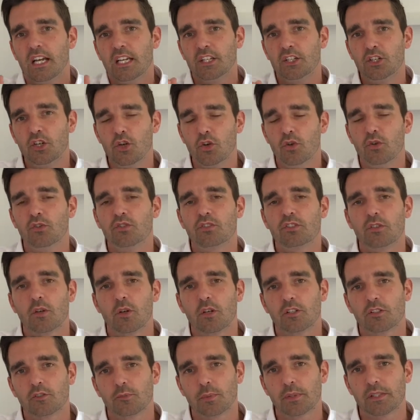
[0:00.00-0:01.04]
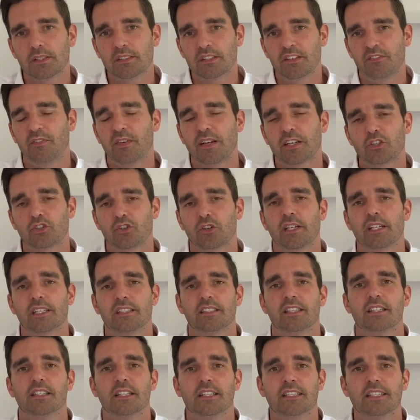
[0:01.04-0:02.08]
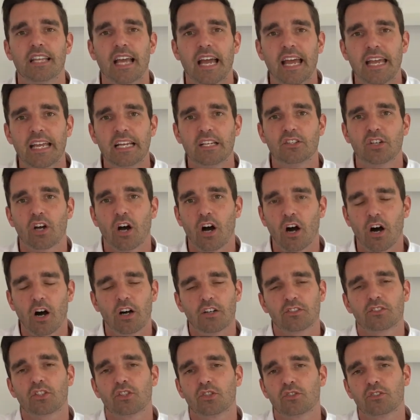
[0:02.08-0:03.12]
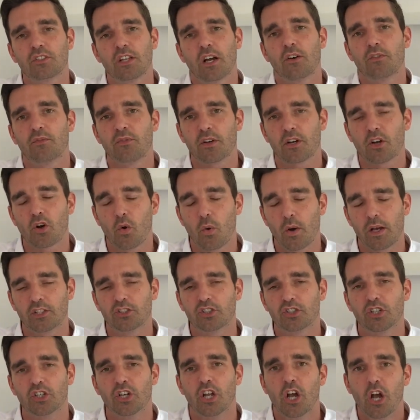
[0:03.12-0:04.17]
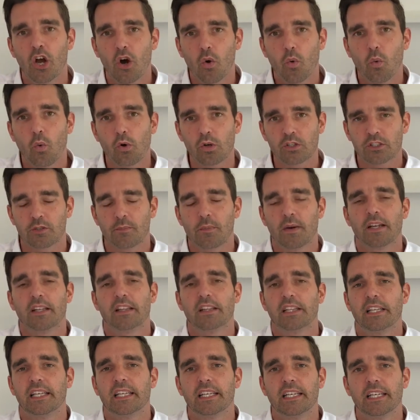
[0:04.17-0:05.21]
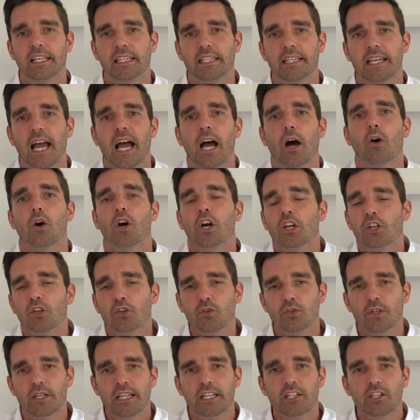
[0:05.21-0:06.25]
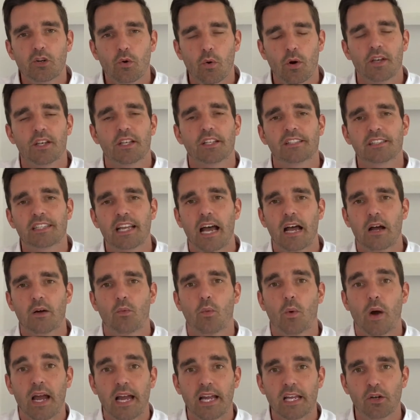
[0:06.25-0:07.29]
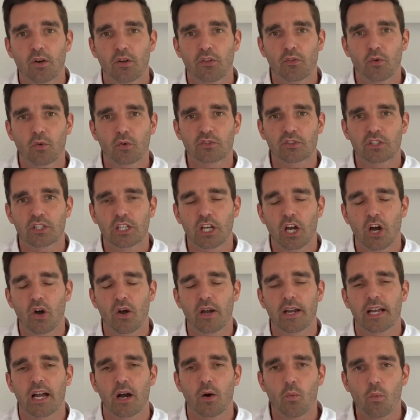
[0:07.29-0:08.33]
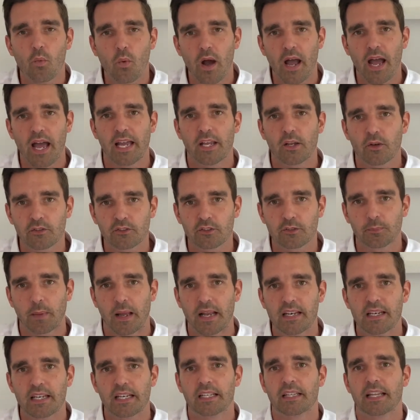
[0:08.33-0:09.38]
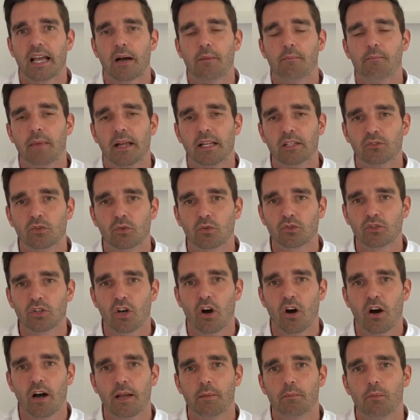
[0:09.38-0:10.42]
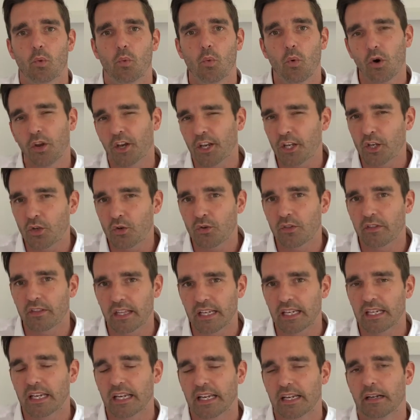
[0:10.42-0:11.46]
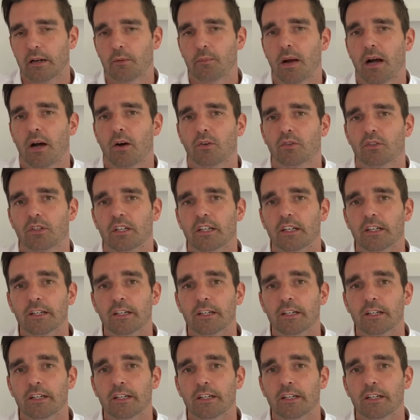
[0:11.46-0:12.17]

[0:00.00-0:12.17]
Use specific triggers in the day to ask yourself the question, what am I thinking now? You need to understand where your thoughts are going and where you're spending that mental time. What are you thinking about?